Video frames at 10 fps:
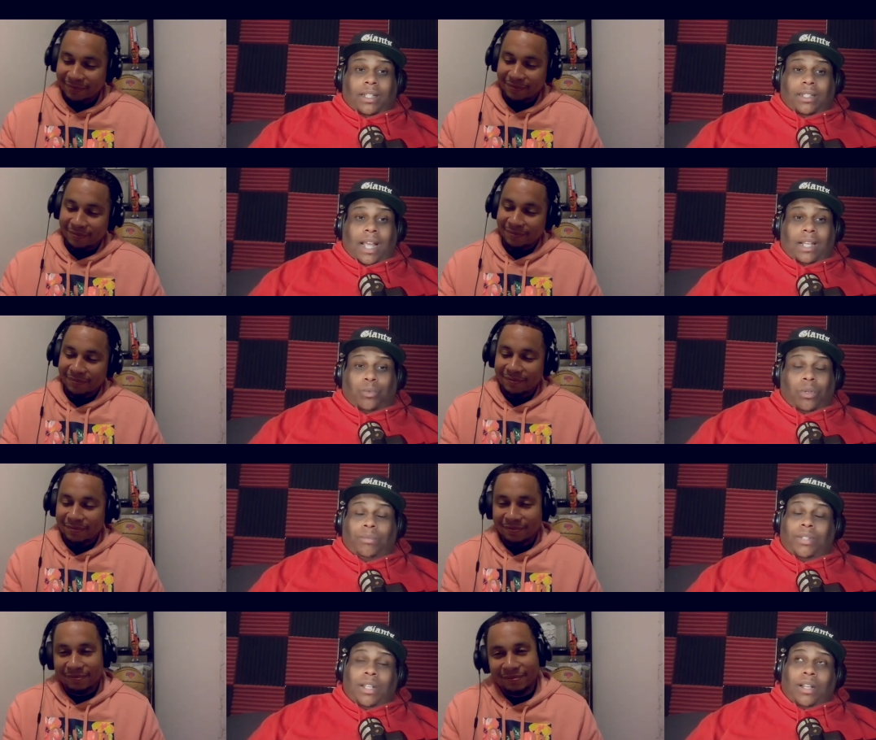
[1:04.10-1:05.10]
Speaker 1: his ass
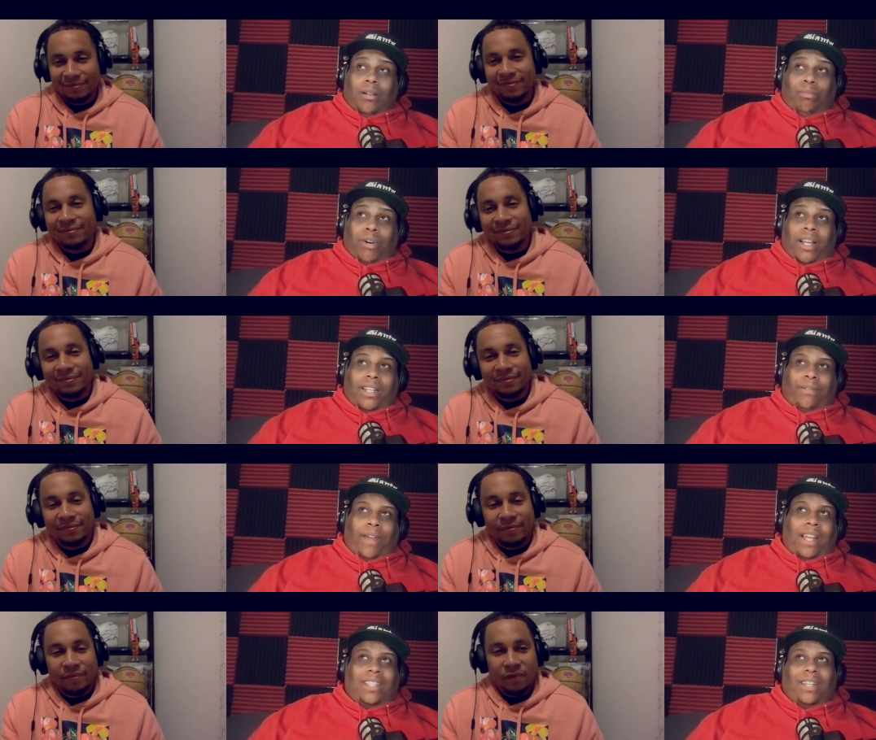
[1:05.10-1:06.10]
whooped. But the
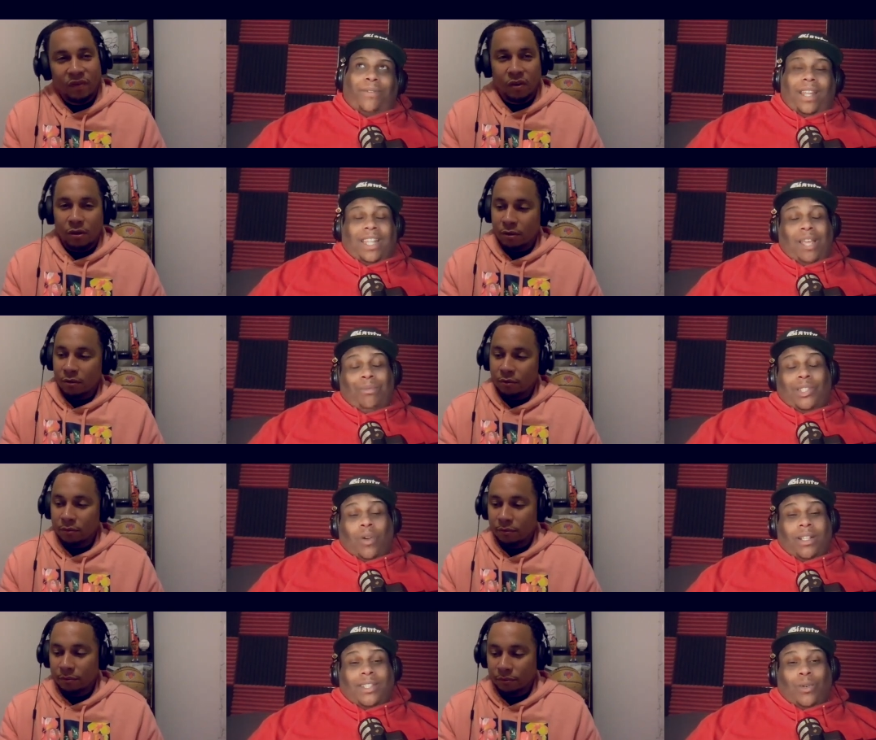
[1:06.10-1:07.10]
fact, the fact that he was
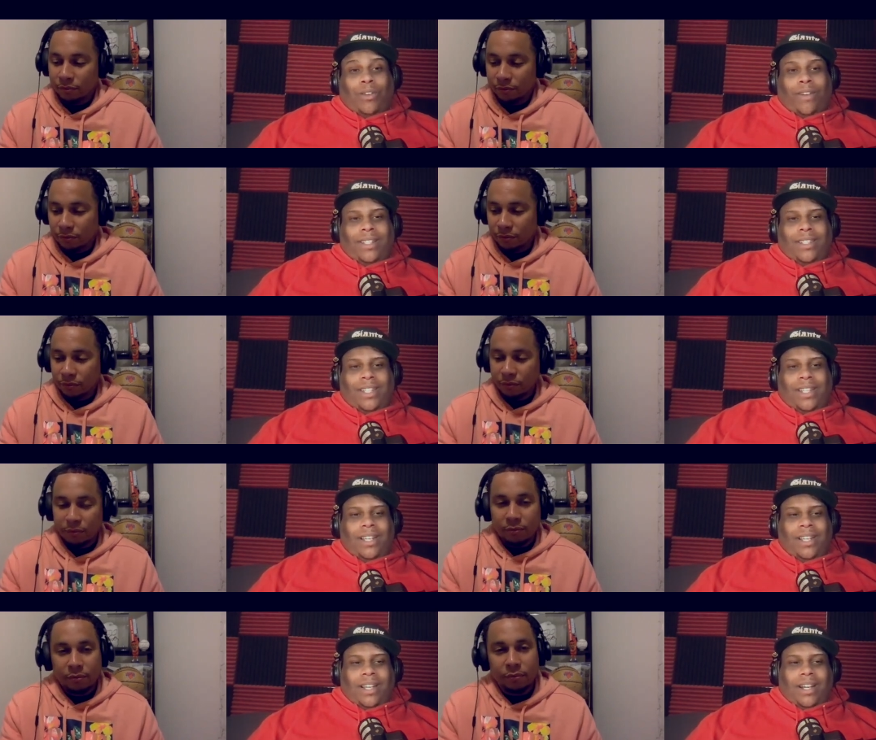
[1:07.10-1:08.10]
talking so crazy,
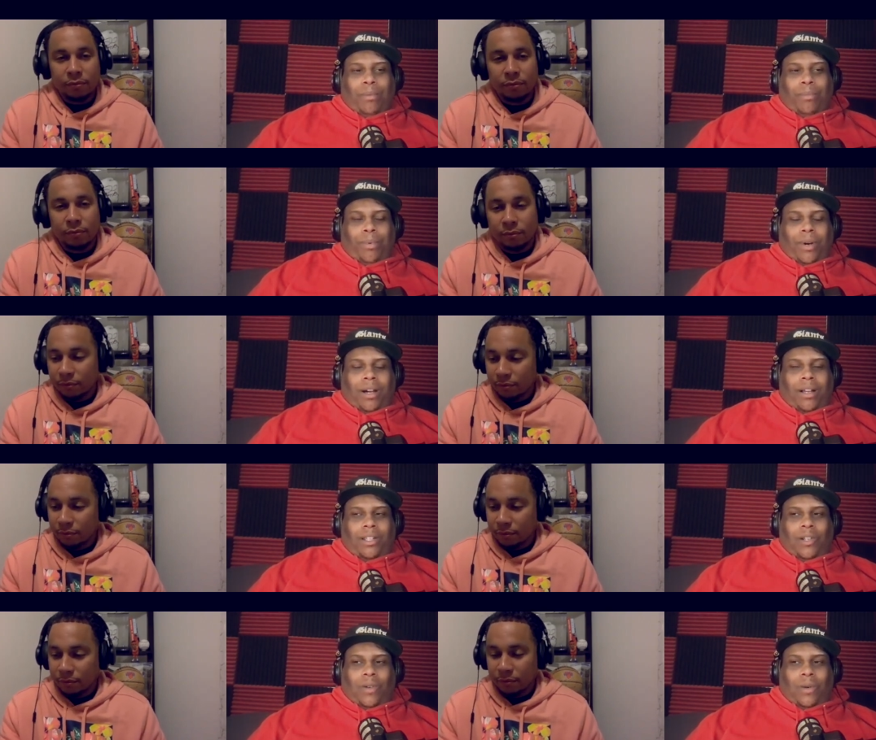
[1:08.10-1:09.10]
uh, uh,
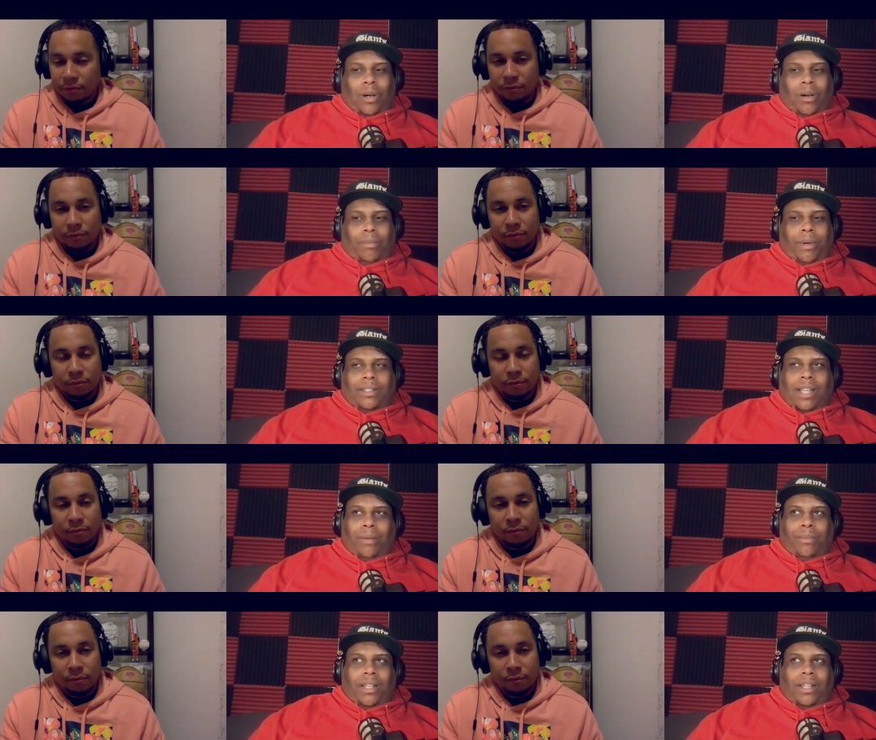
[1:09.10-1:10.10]
you know, about
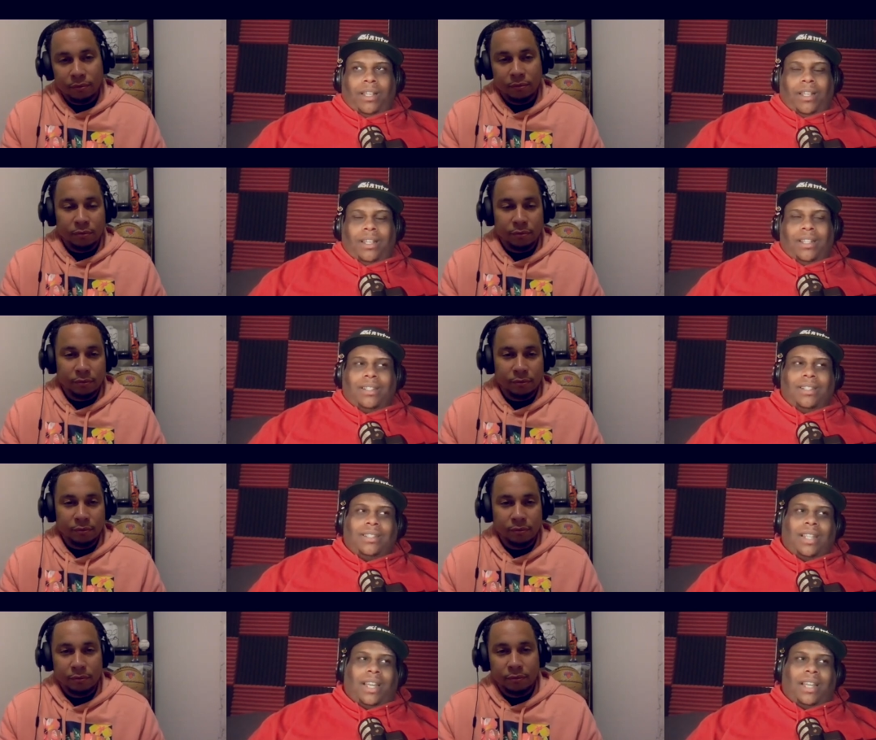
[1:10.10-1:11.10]
Tommy, it
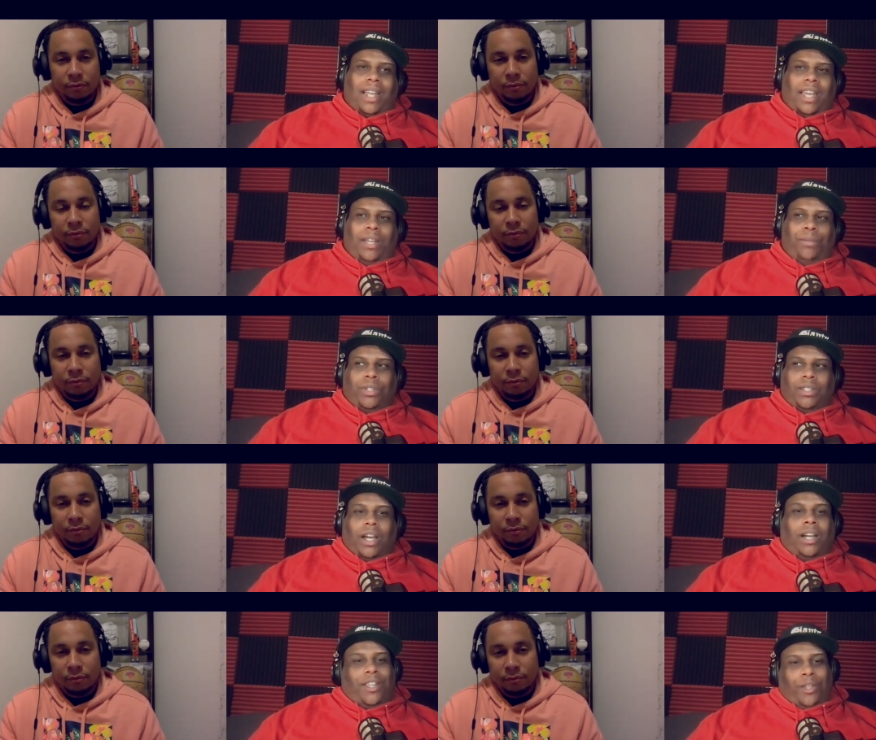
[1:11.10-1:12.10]
was like like he was
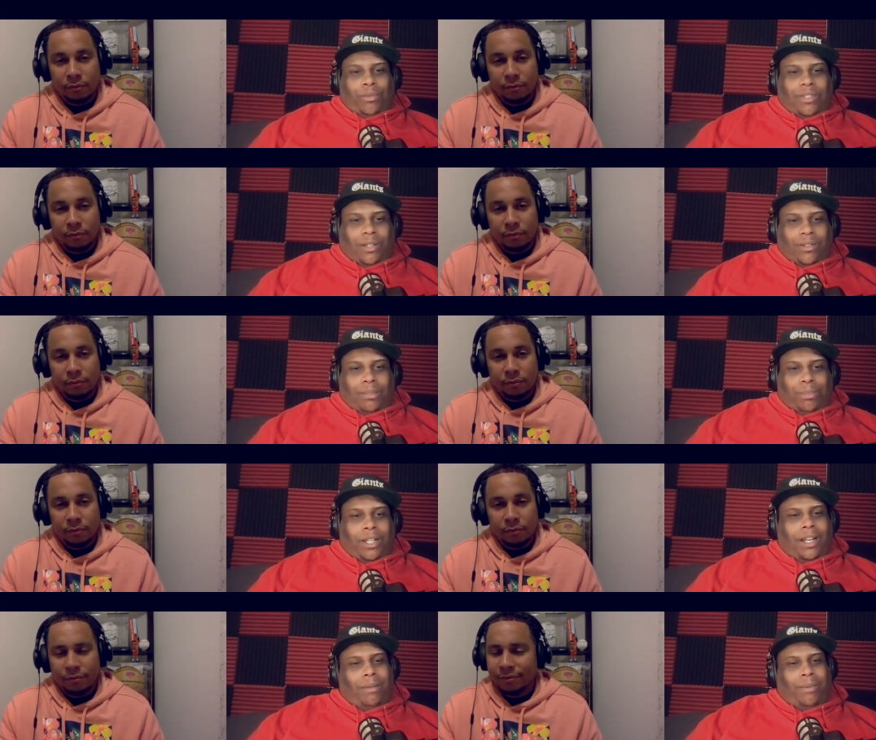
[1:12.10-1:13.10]
ducking you, so to speak.
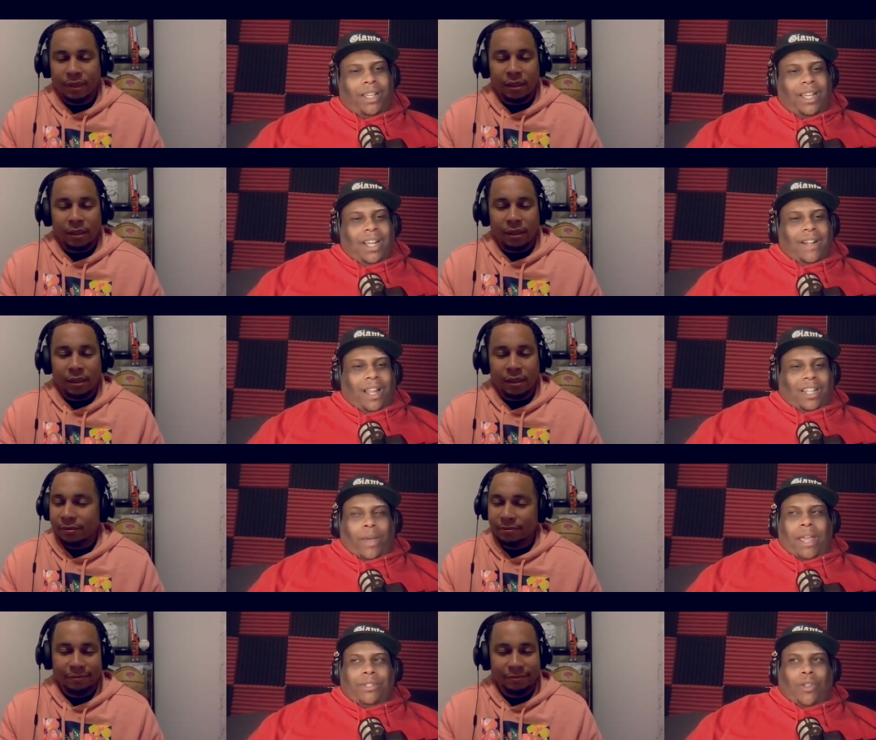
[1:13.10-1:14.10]
You know what I mean? Like the
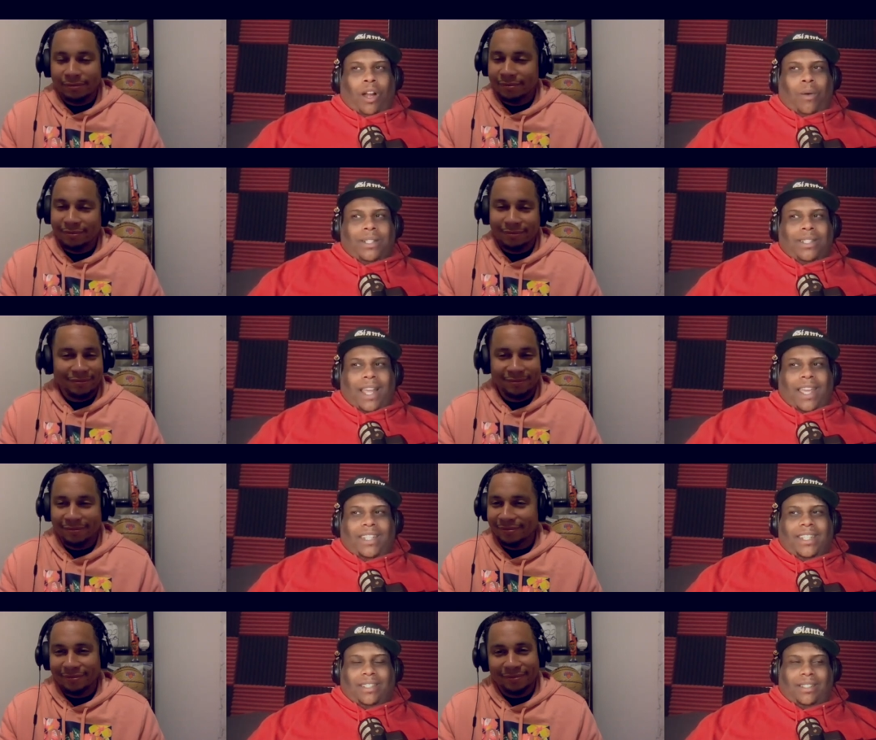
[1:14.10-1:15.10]
way he was talking was like he
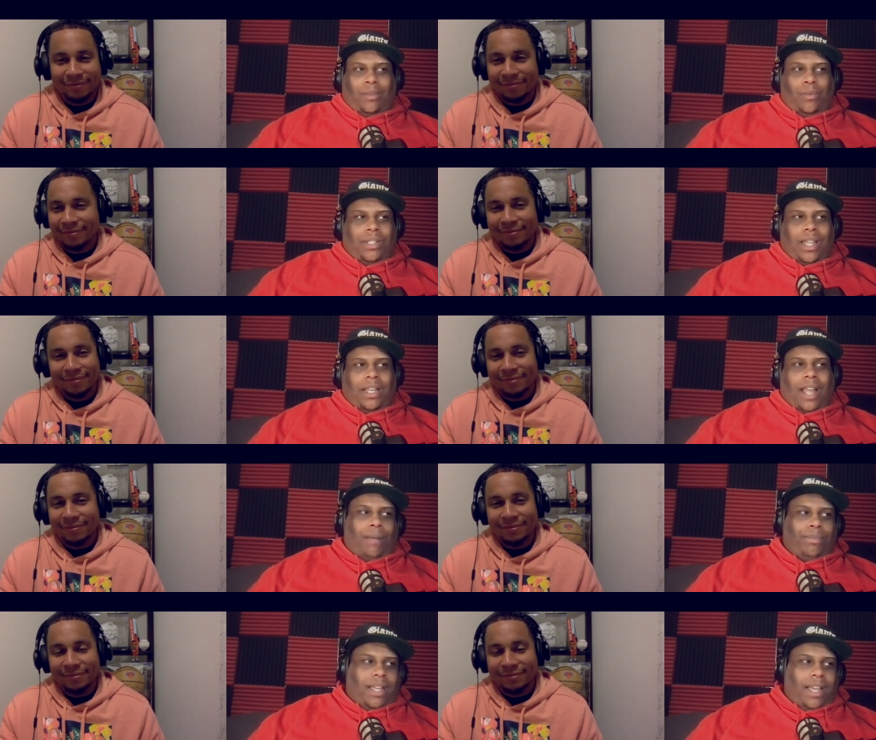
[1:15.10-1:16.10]
just was like, "Nah,
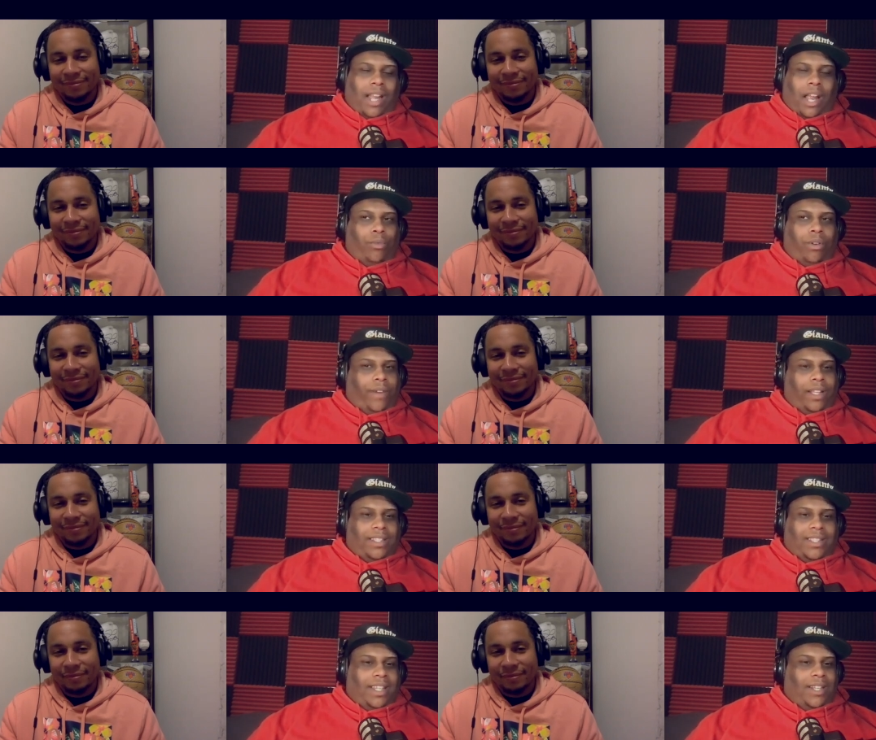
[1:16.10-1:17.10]
I'm scared. I don't want to fight
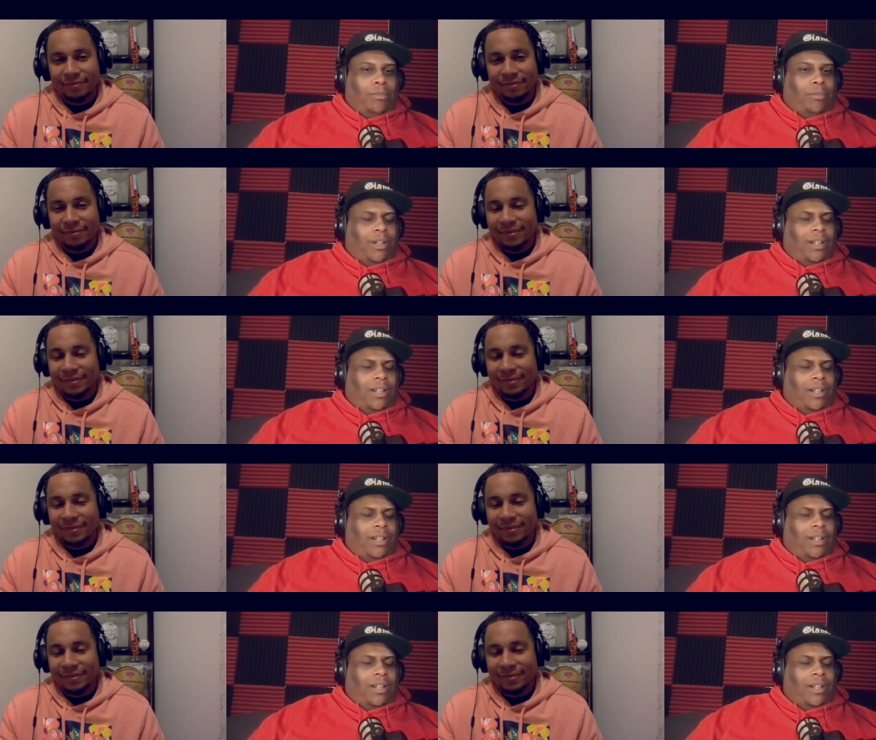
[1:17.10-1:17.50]
this kid no more."